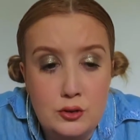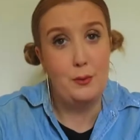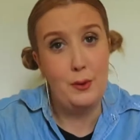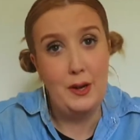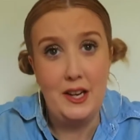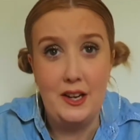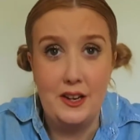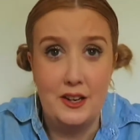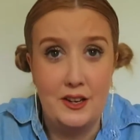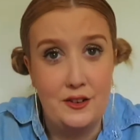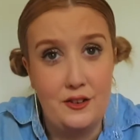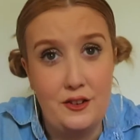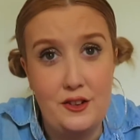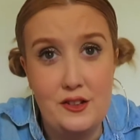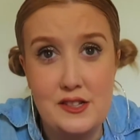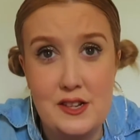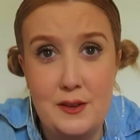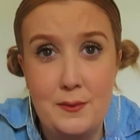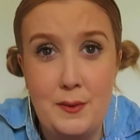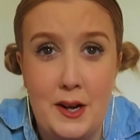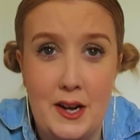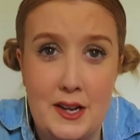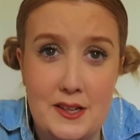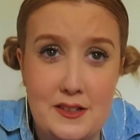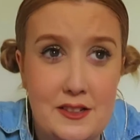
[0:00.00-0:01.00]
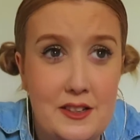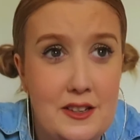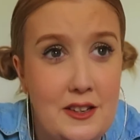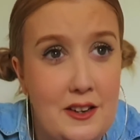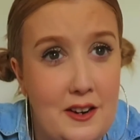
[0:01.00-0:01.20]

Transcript: We're going to do some arts and